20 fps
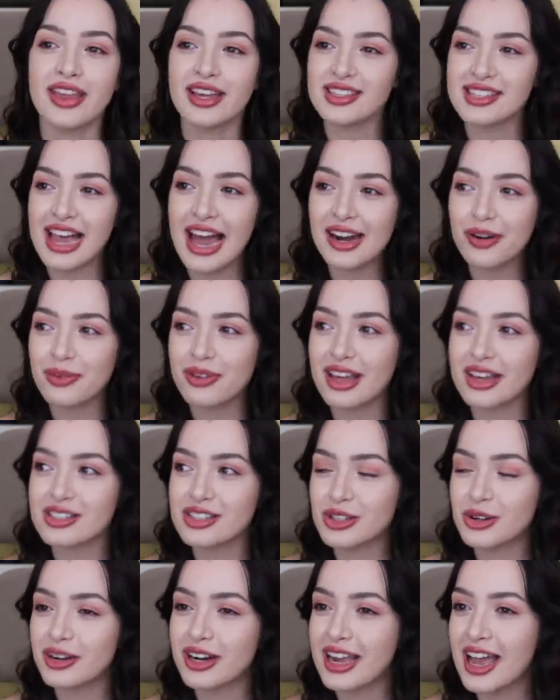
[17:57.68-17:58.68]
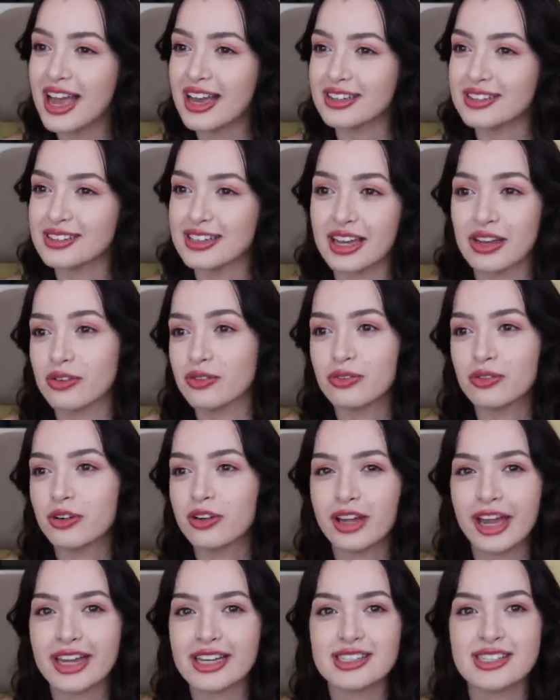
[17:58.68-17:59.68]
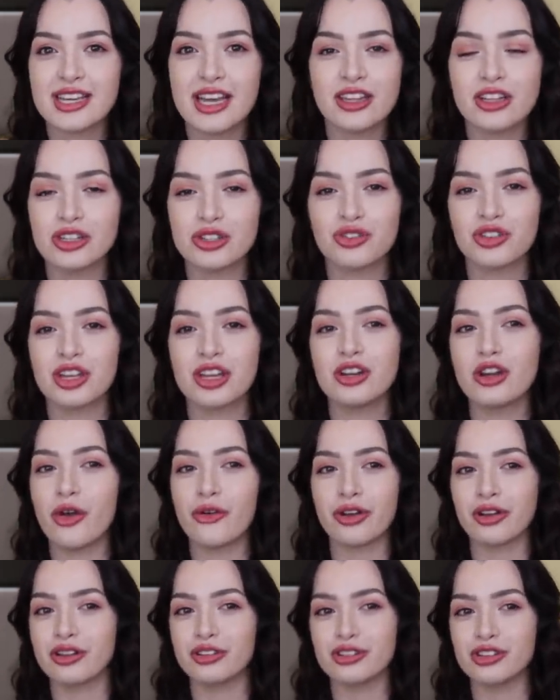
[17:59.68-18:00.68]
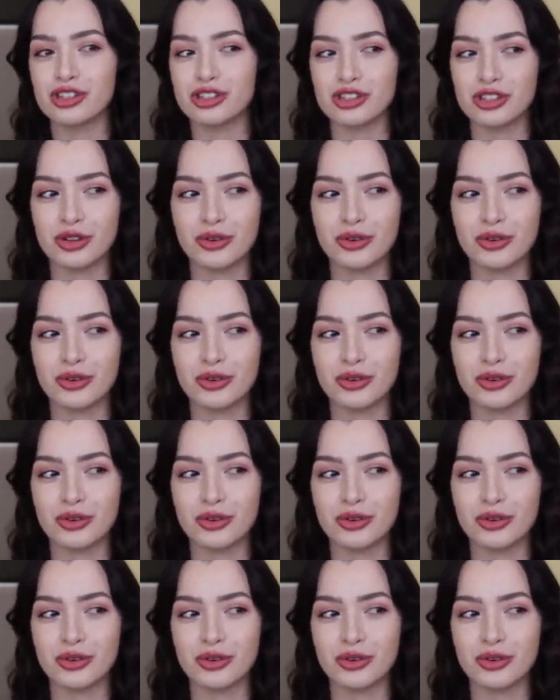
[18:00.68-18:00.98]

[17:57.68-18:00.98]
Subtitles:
And that's kind of where that story ends. Like I said, there's really no conclusion